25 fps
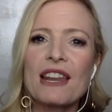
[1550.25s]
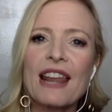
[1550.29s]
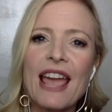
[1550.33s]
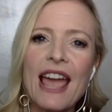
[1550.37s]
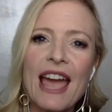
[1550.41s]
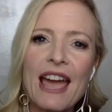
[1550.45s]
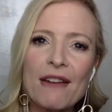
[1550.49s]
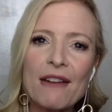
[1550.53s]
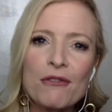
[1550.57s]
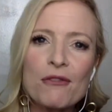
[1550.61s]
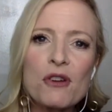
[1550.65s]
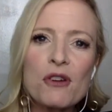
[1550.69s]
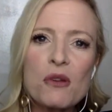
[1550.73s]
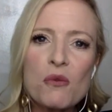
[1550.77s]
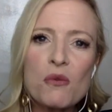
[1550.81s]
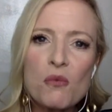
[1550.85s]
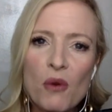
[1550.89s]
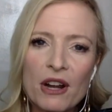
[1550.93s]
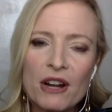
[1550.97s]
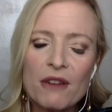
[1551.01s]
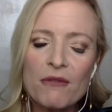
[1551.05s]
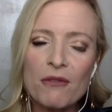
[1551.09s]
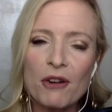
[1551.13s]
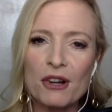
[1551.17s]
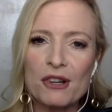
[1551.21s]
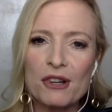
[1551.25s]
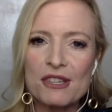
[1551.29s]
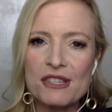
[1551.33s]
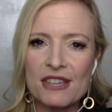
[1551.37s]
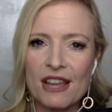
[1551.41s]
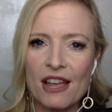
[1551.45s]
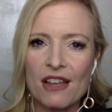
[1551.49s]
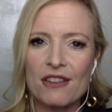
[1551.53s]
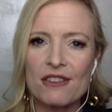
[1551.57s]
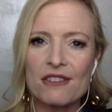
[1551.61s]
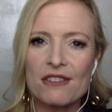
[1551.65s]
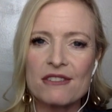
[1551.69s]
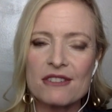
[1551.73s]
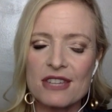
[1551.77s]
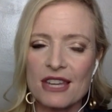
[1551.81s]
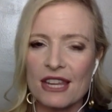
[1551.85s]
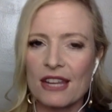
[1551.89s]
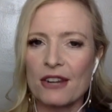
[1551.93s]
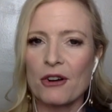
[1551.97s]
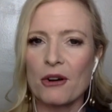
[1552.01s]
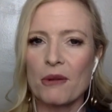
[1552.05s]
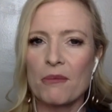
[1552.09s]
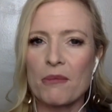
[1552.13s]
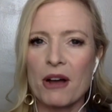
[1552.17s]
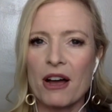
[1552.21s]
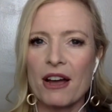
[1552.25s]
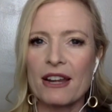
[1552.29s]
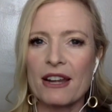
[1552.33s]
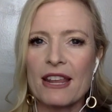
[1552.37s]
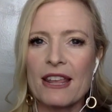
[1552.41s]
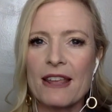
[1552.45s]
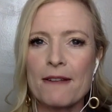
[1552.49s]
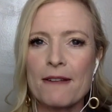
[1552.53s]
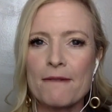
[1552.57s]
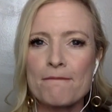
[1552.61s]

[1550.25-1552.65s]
every one of our cells in our body